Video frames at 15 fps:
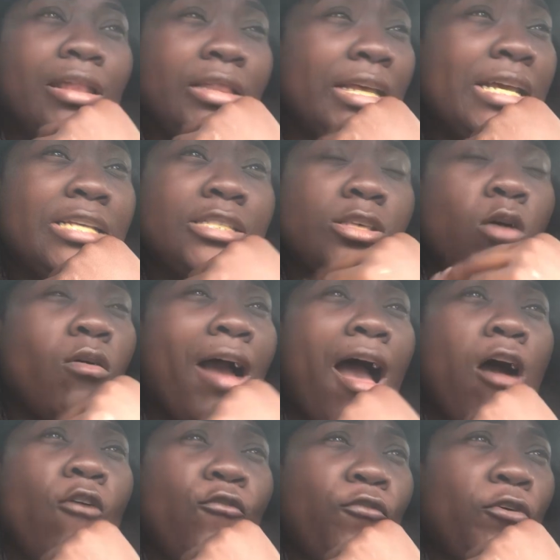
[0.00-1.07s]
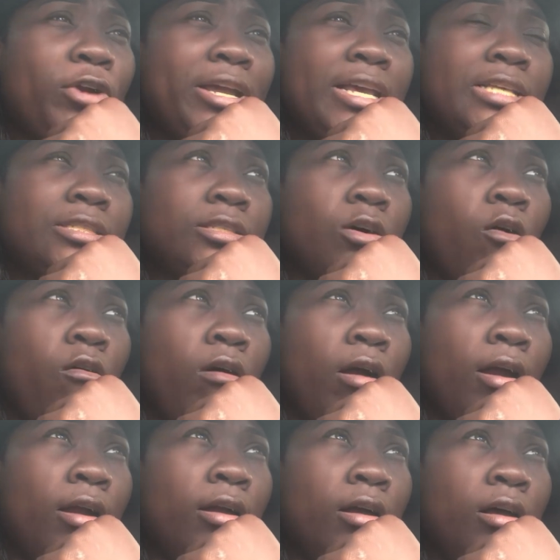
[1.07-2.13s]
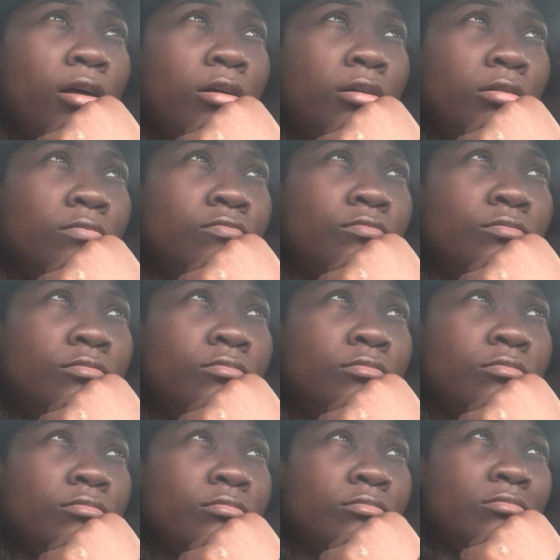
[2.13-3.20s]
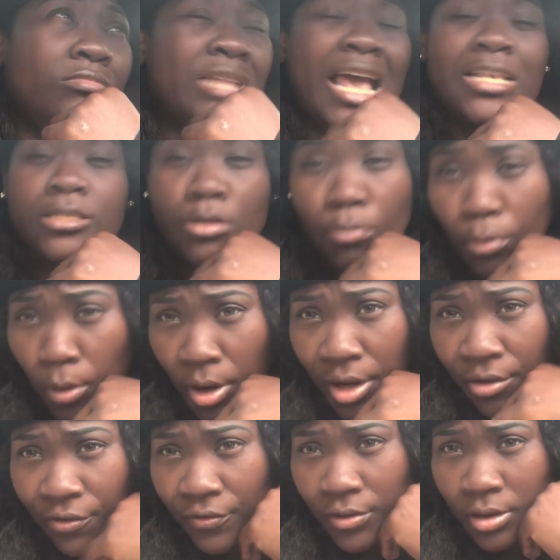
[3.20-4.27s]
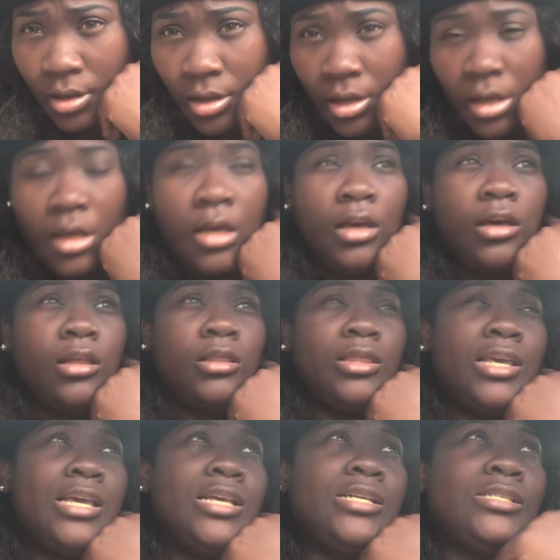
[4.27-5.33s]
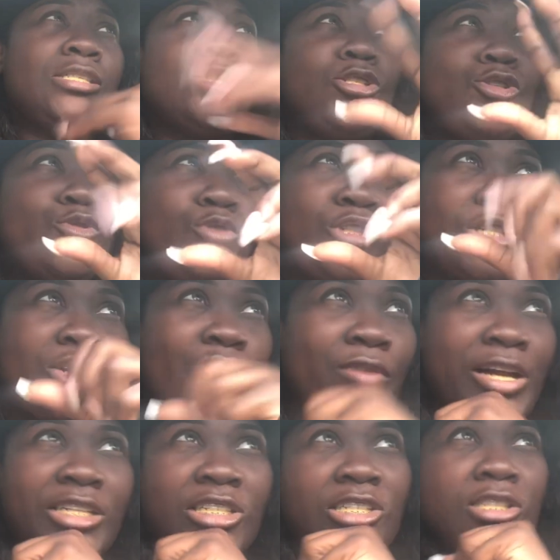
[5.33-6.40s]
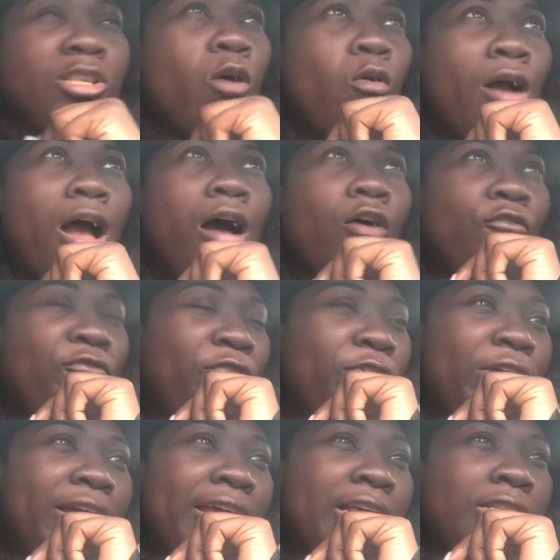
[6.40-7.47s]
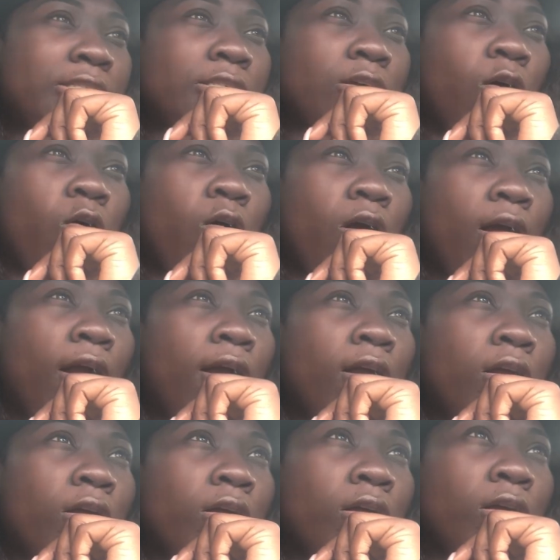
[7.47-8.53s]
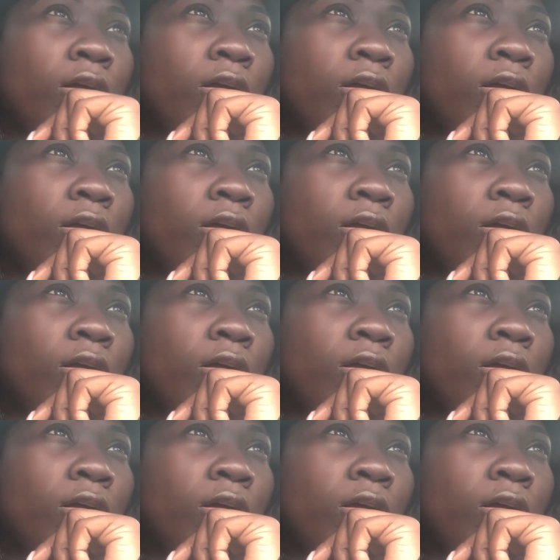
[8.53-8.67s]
These so-called friends are not supportive. These new generation so-called friends are